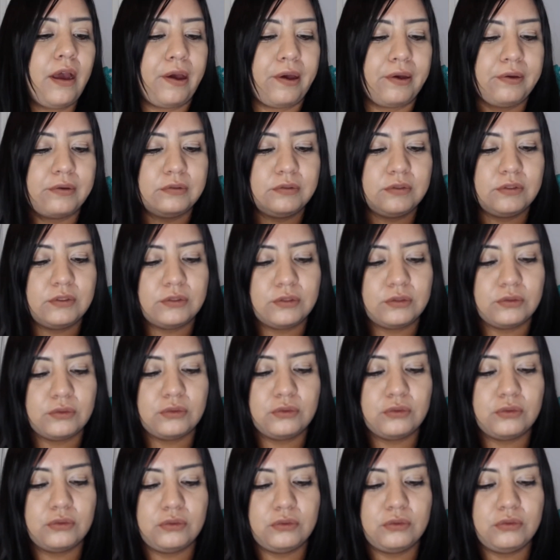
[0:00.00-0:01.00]
how
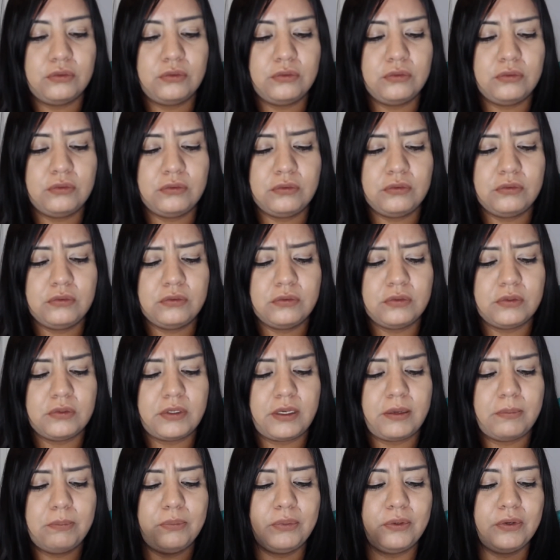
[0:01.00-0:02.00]
to
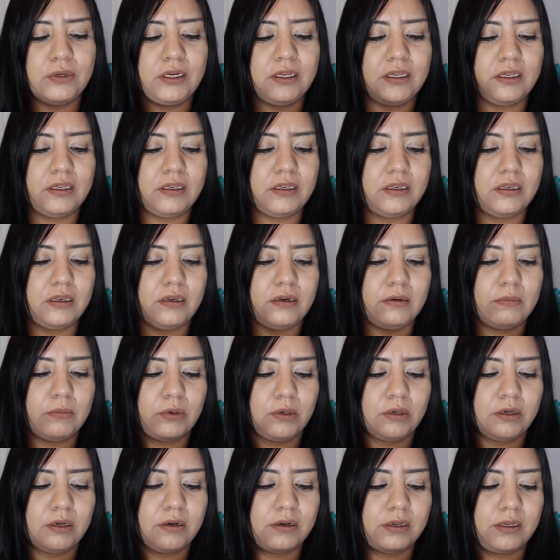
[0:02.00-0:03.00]
input it in
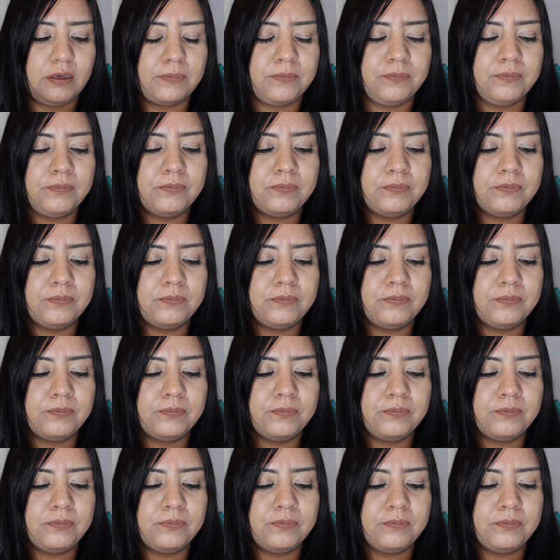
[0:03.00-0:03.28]
Mercari